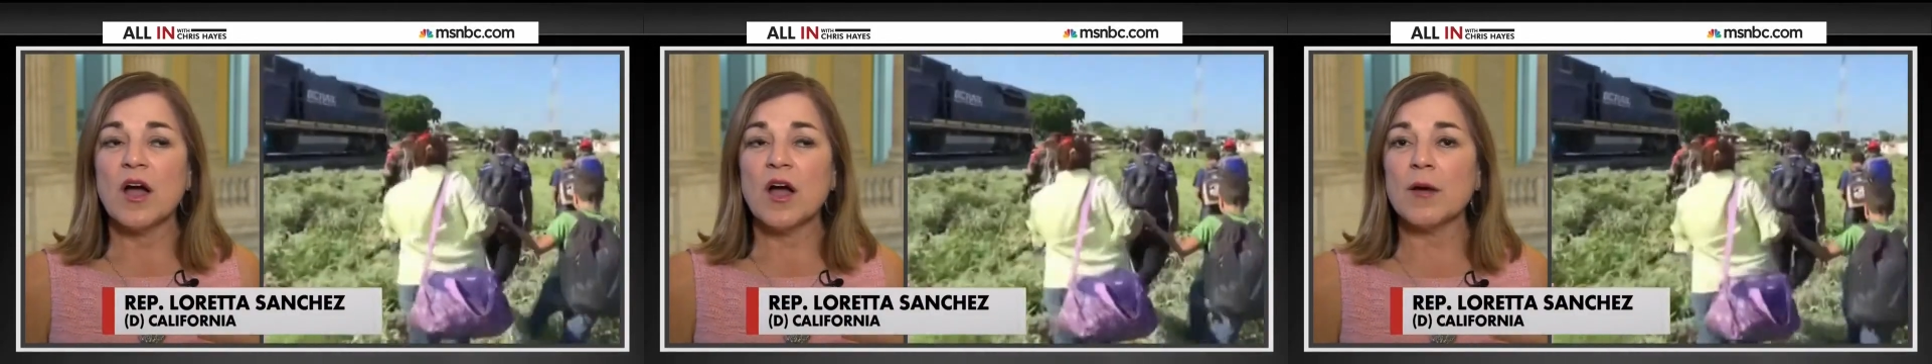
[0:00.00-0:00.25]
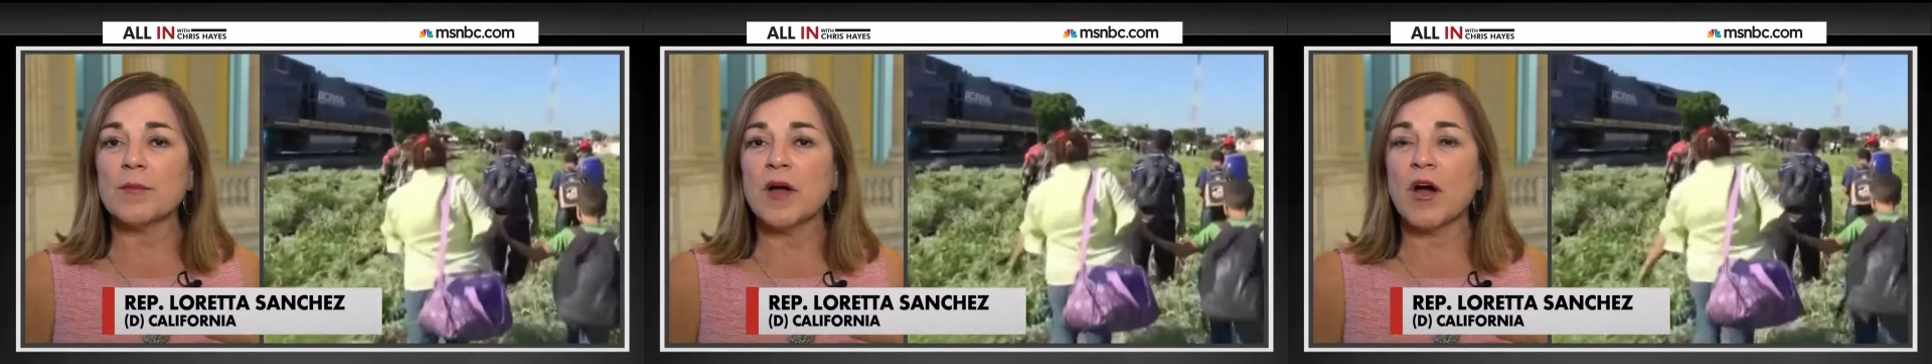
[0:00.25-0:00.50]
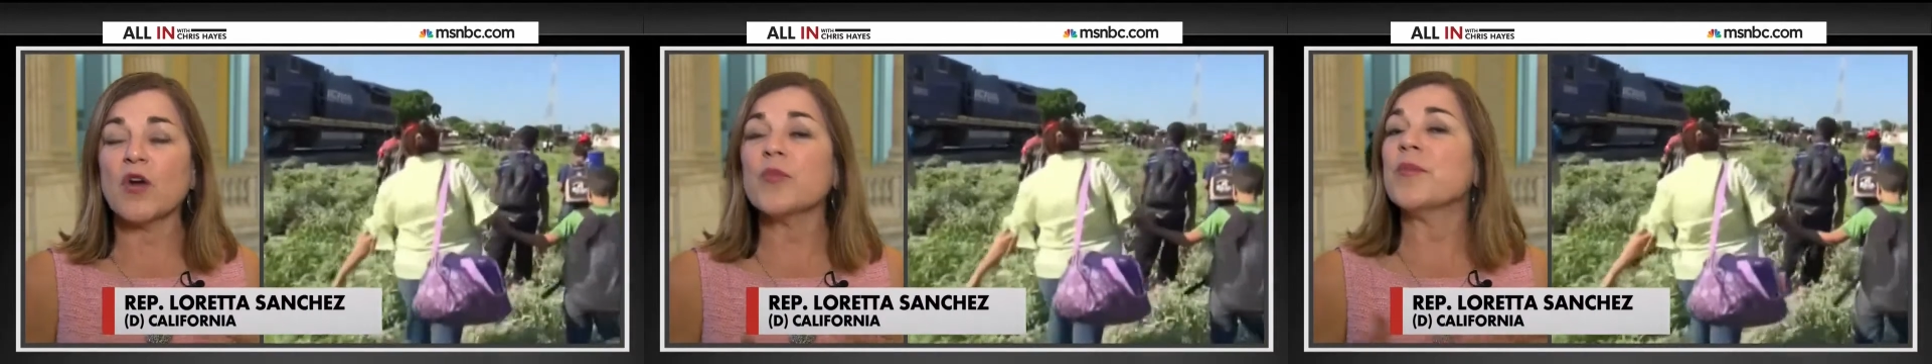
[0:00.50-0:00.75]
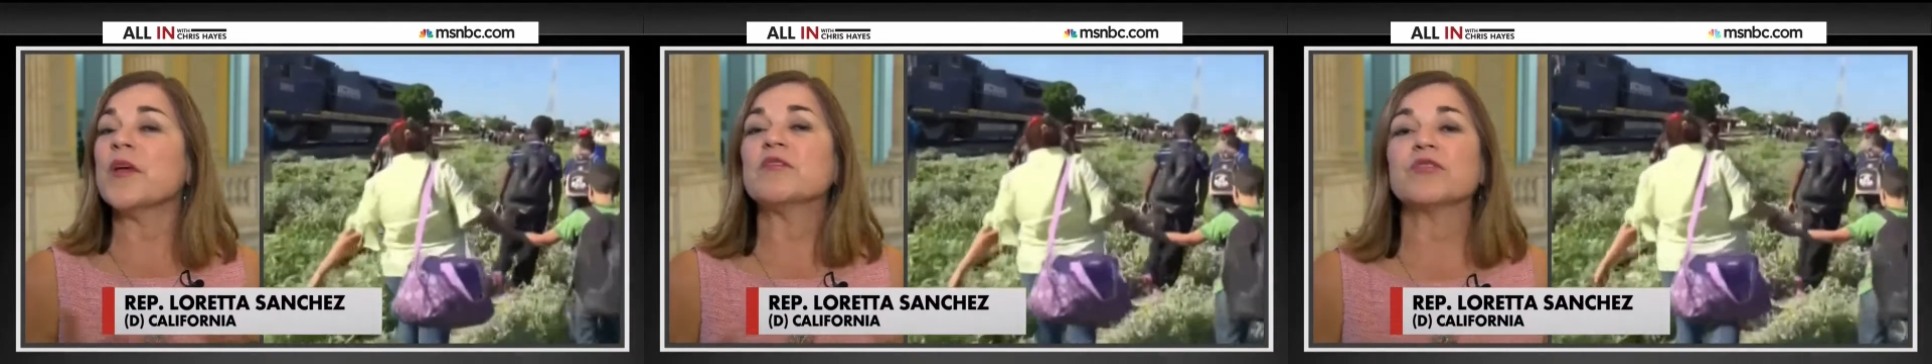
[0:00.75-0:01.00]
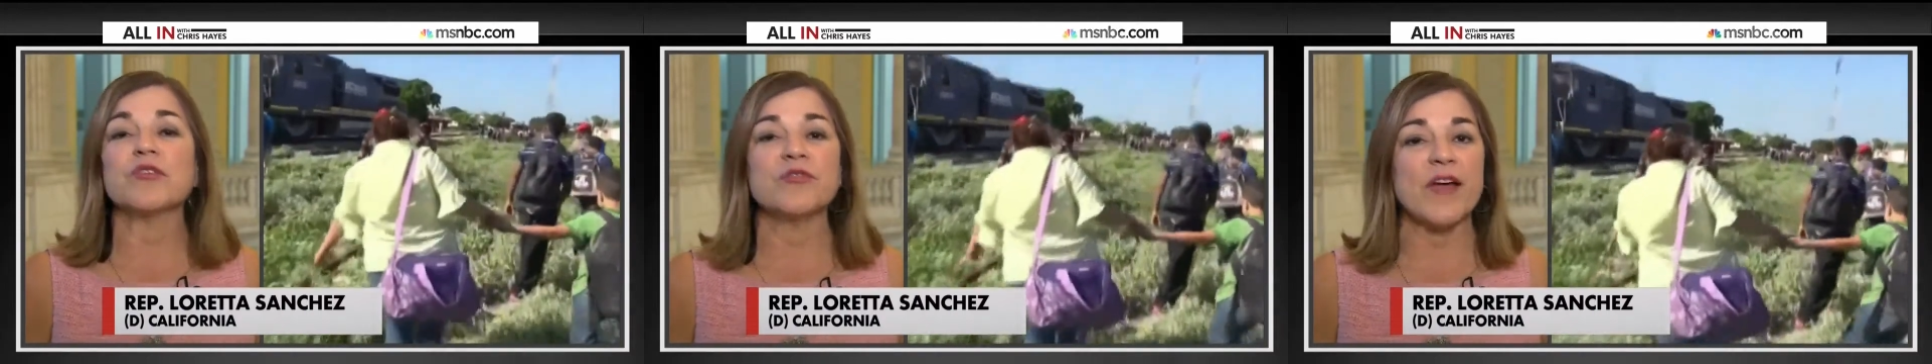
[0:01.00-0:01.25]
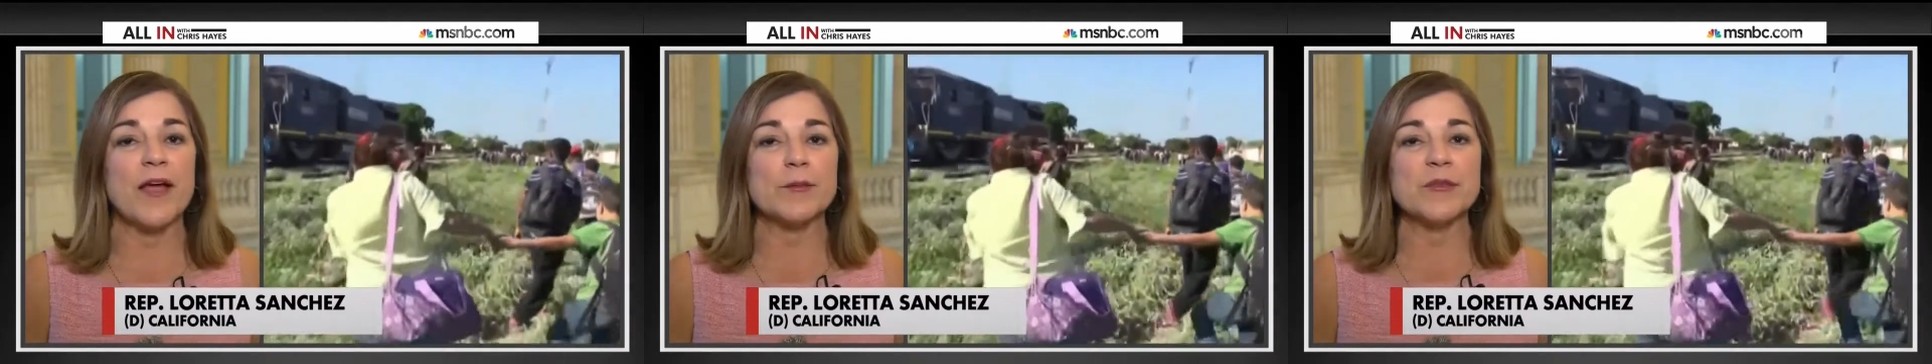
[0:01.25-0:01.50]
aren't made for
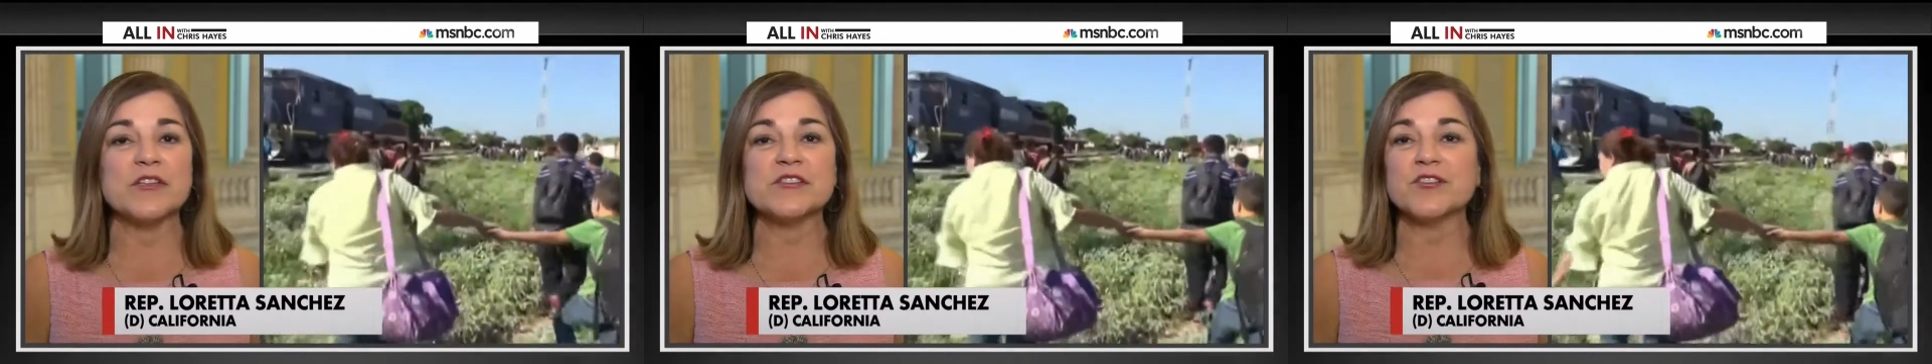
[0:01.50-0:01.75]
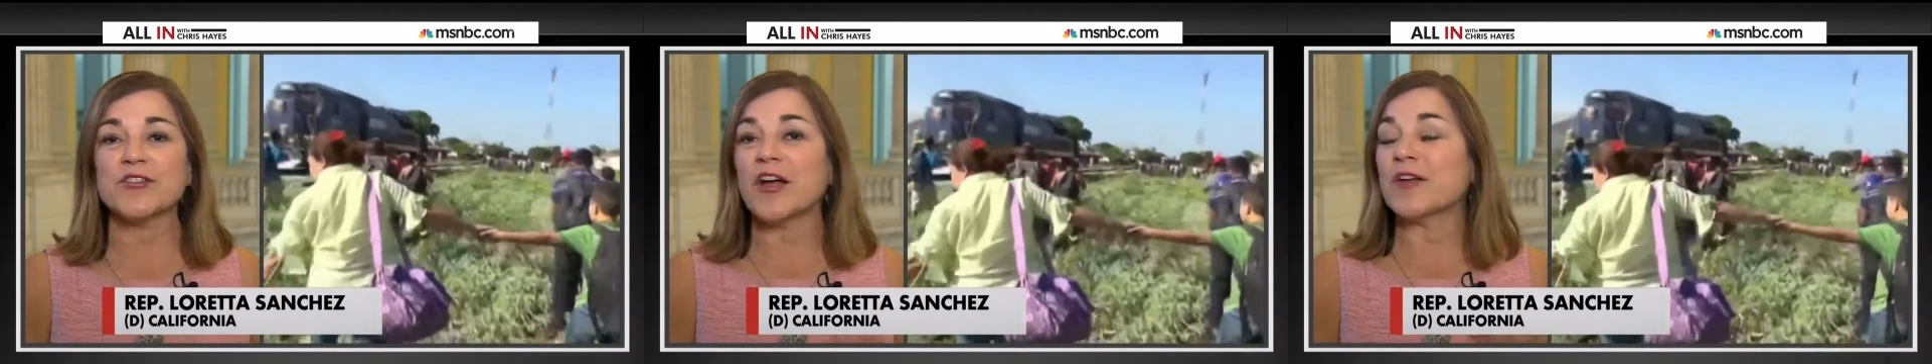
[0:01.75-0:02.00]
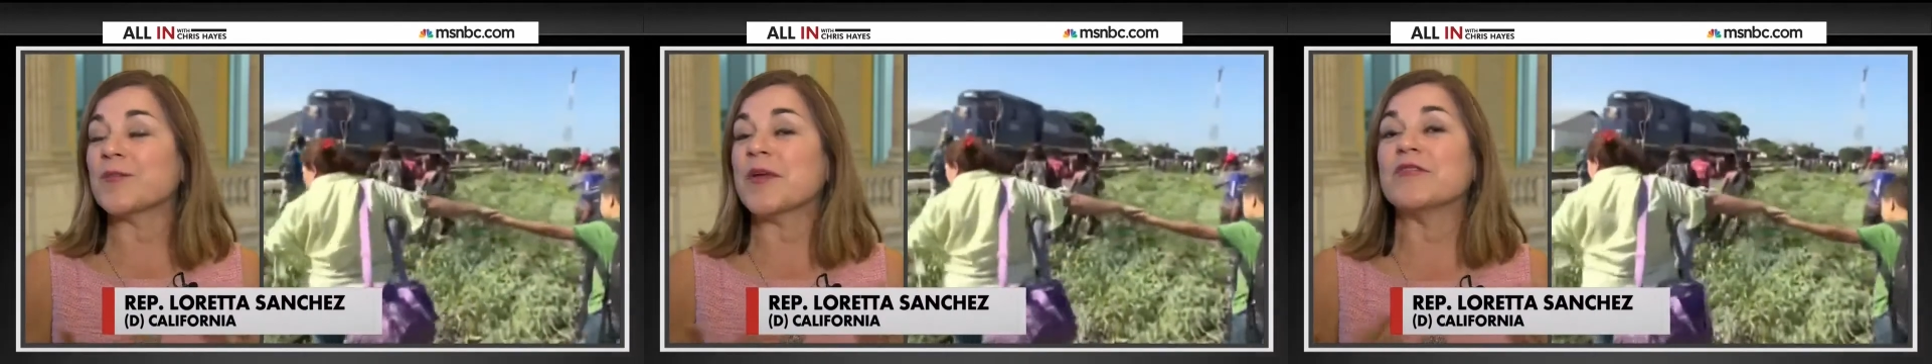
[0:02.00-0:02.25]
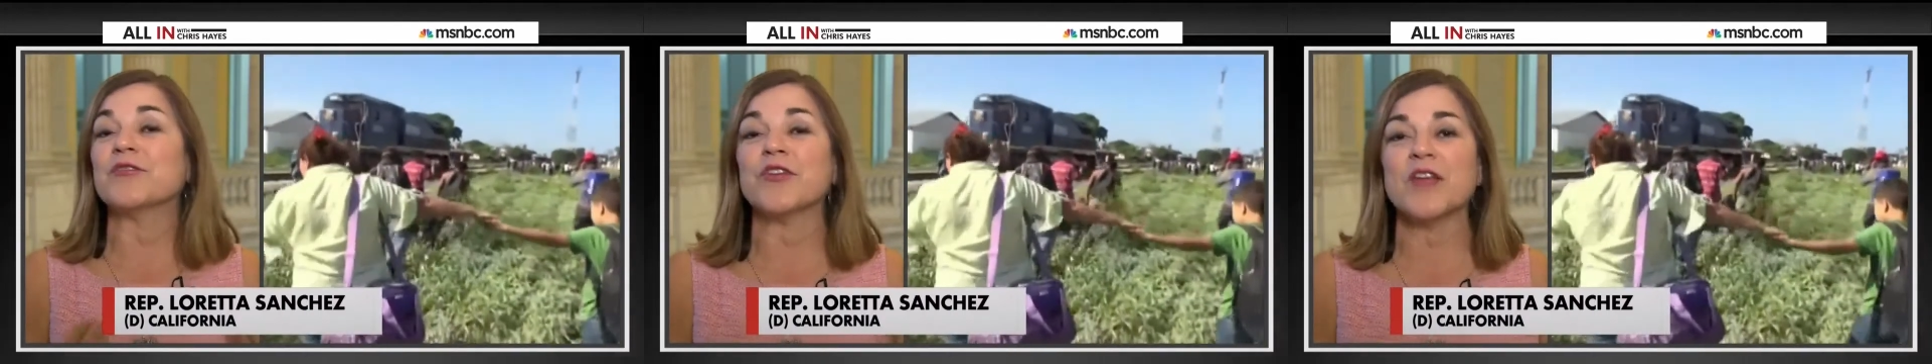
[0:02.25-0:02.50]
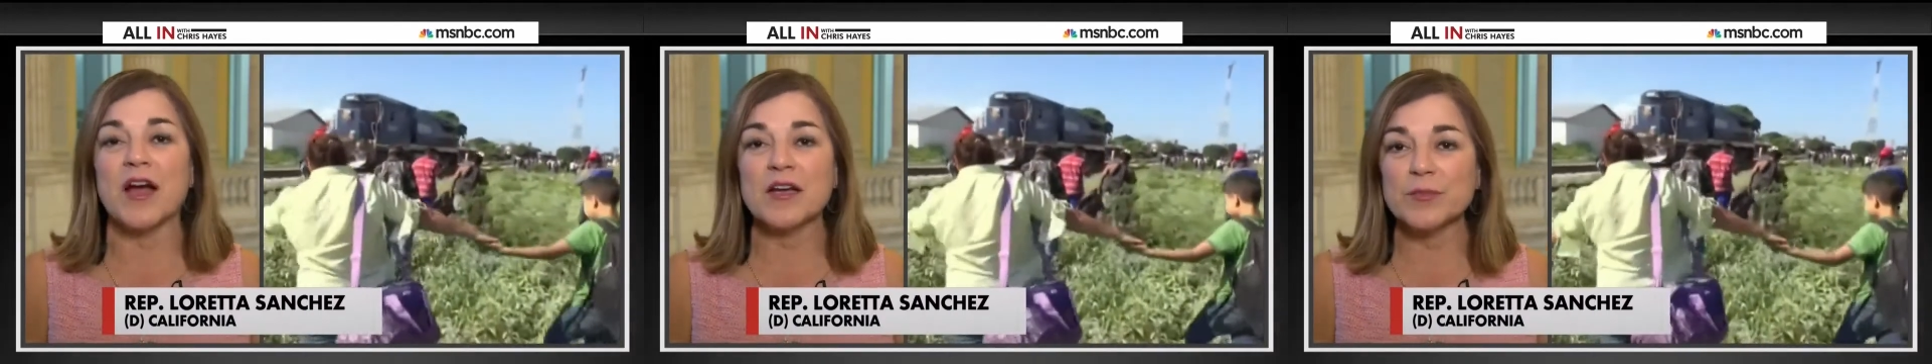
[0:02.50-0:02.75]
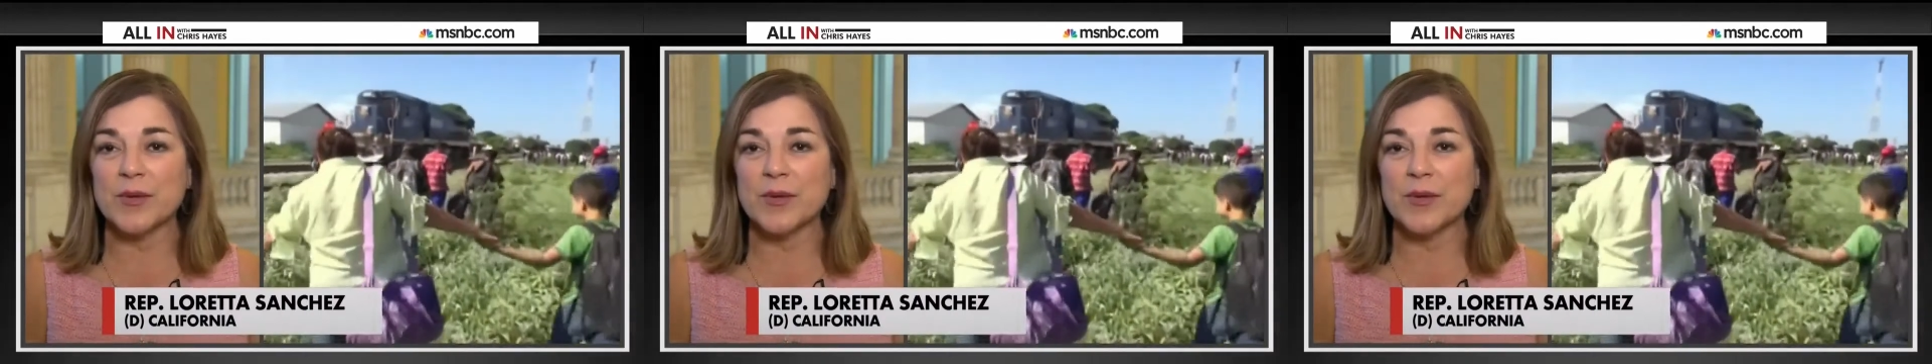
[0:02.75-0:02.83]
families. They're not made for young